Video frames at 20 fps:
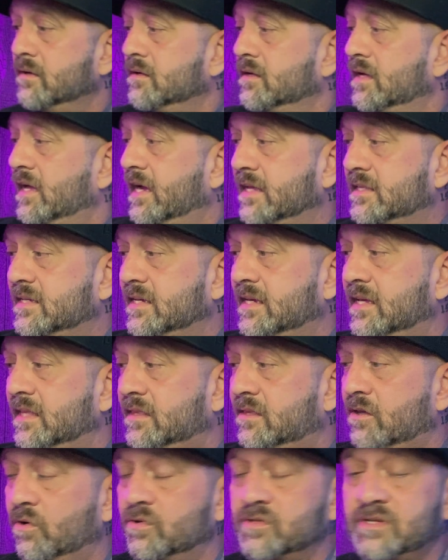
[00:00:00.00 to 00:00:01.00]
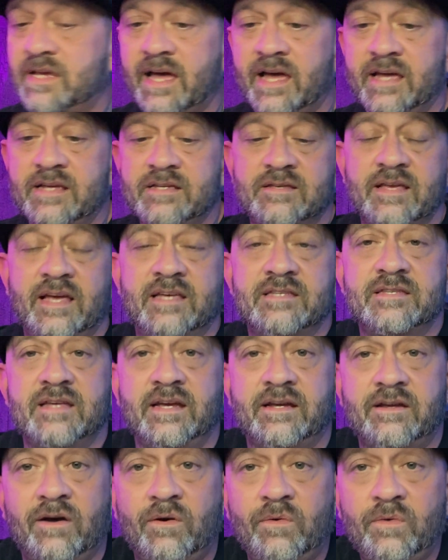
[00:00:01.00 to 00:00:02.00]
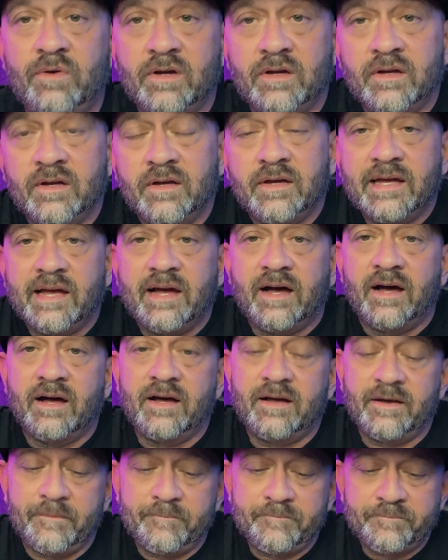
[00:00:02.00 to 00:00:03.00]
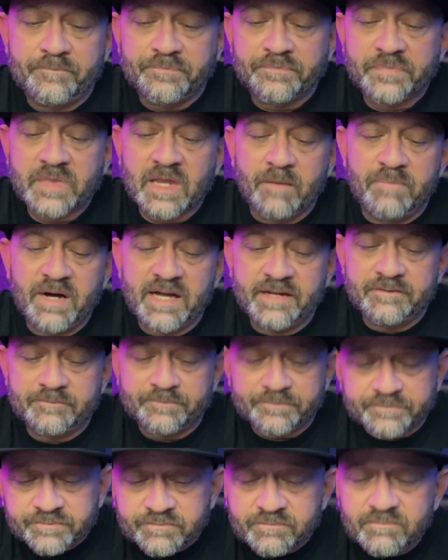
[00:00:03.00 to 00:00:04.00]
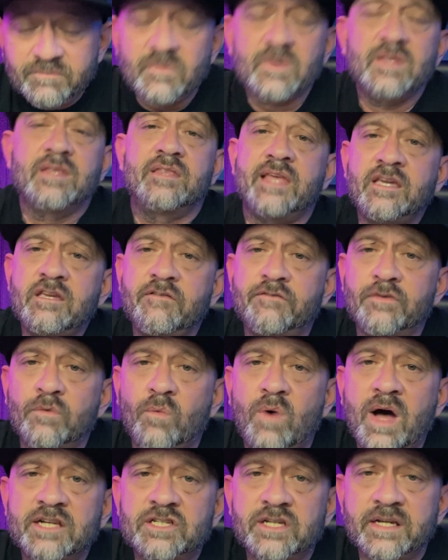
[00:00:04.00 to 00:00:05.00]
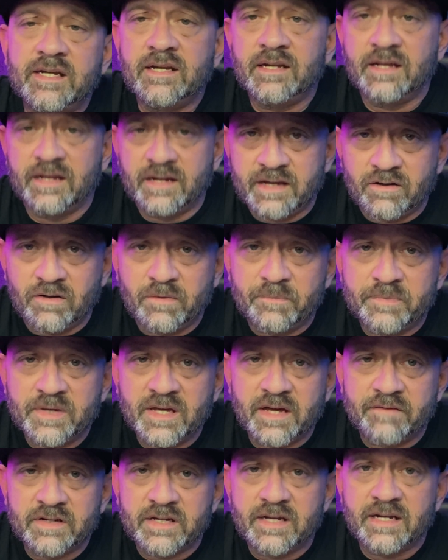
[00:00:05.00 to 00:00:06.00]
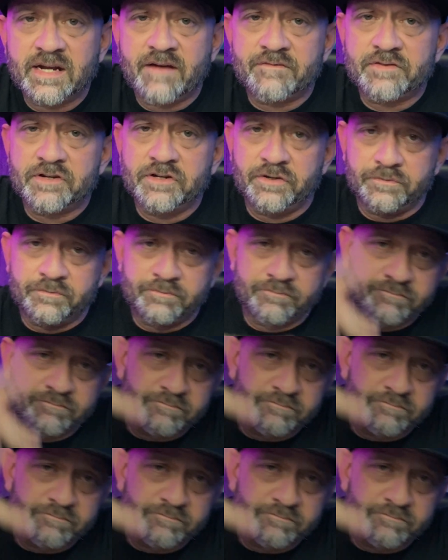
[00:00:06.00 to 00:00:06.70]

I get to get those guys as they go. But thank you for watching, and I hope you have a good afternoon.